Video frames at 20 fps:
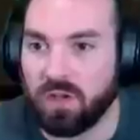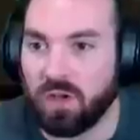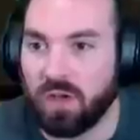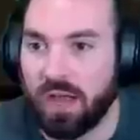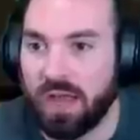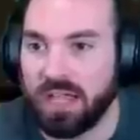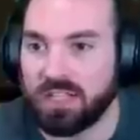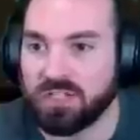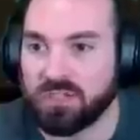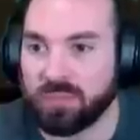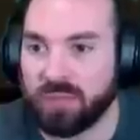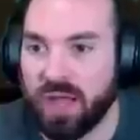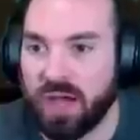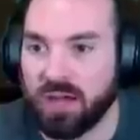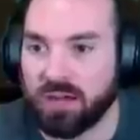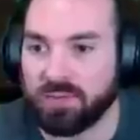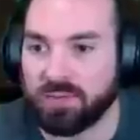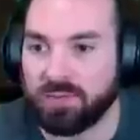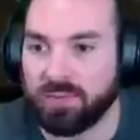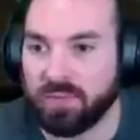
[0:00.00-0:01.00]
And some
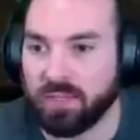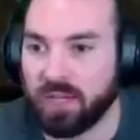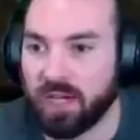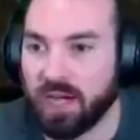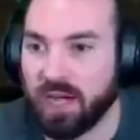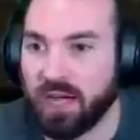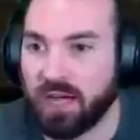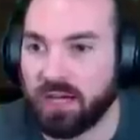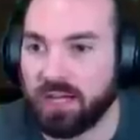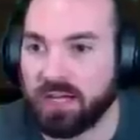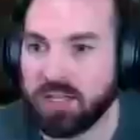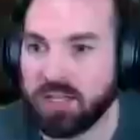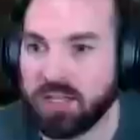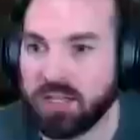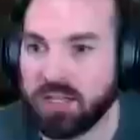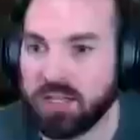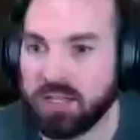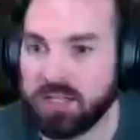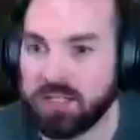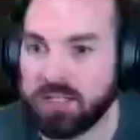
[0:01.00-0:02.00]
cotton. Got
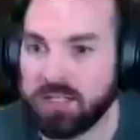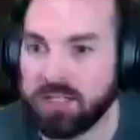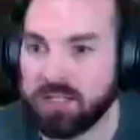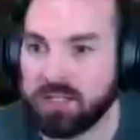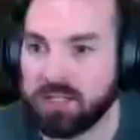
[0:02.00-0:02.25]
it.